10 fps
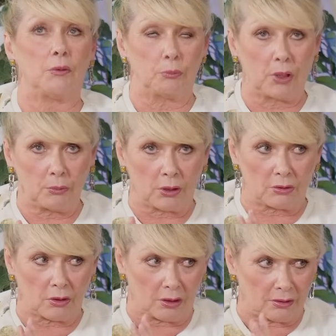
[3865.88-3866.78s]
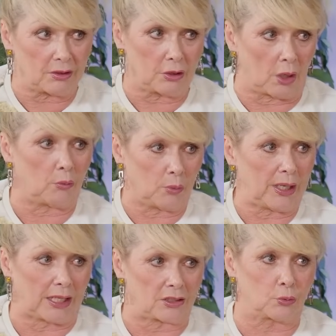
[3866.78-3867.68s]
we were, you know,
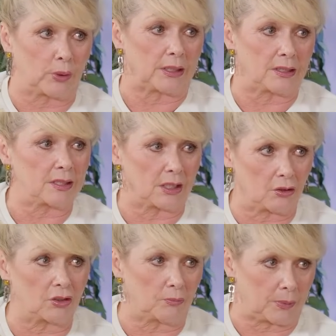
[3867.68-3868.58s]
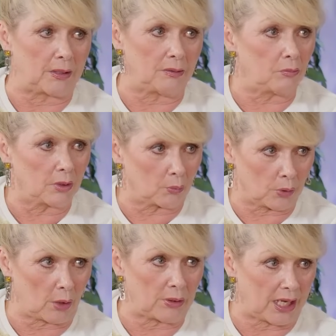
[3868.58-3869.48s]
we had twins. It could have been that
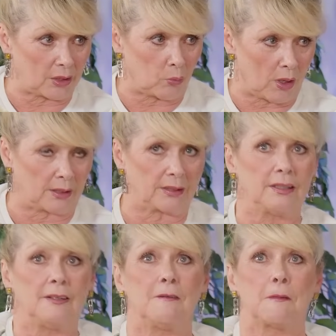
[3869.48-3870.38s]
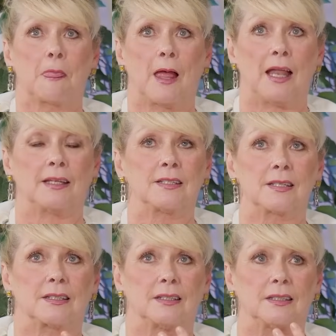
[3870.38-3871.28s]
we only had yeah. one. And
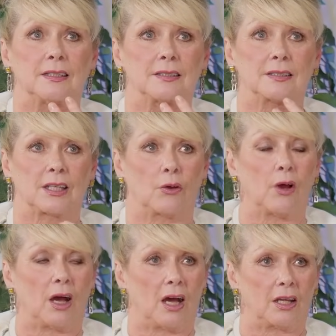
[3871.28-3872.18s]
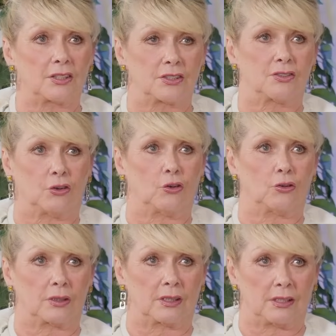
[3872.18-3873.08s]
so uh, I
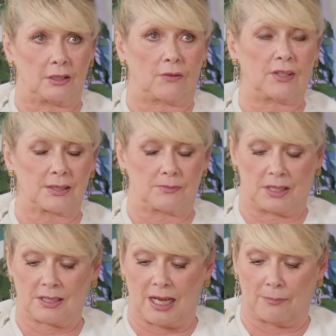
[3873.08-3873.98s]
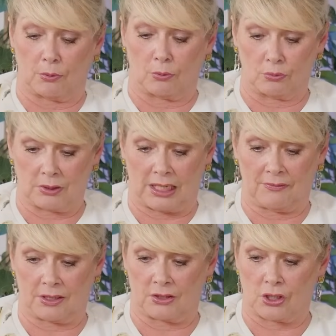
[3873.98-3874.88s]
saw, you know, this, this couple,
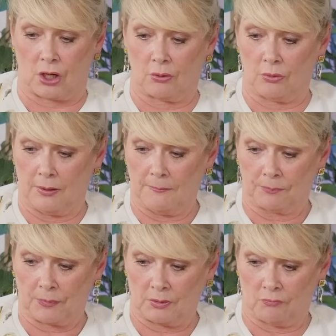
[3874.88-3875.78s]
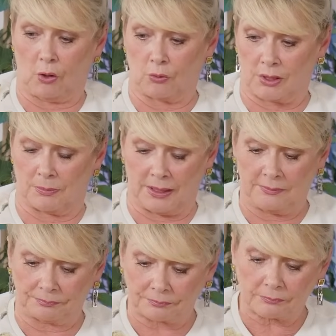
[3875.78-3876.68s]
David and Joe, wrote to
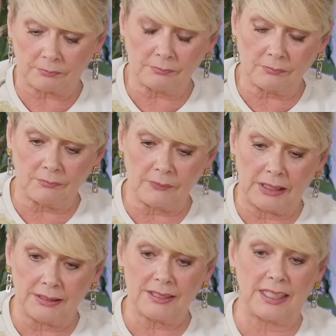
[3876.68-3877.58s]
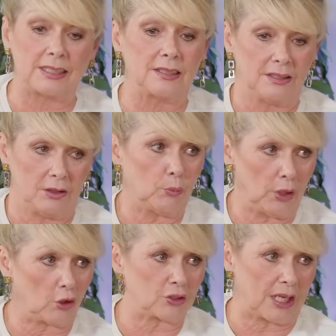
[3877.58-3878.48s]
me and said, We
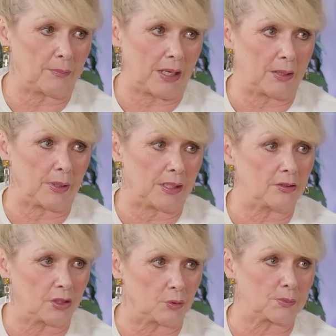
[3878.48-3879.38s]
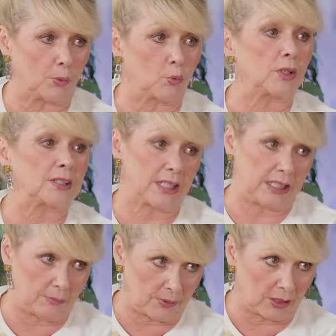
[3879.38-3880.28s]
lost our baby. She was born
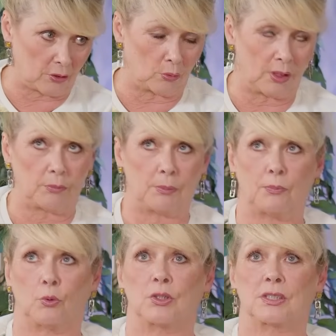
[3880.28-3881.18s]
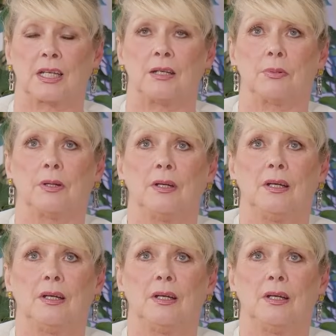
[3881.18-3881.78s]
asleep, they call it, born asleep.